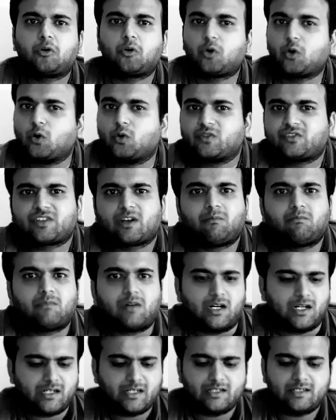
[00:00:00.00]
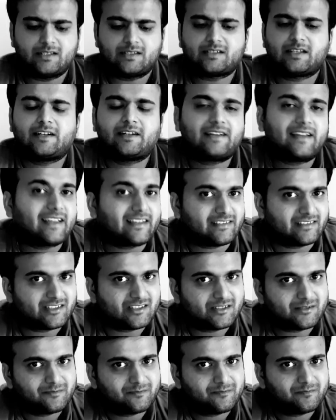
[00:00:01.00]
gruesome murders and
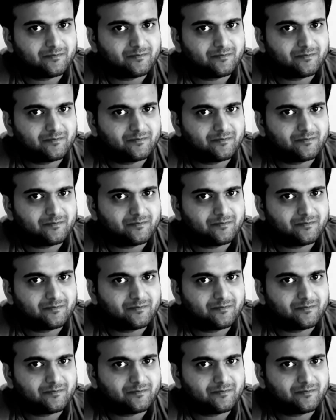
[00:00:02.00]
deaths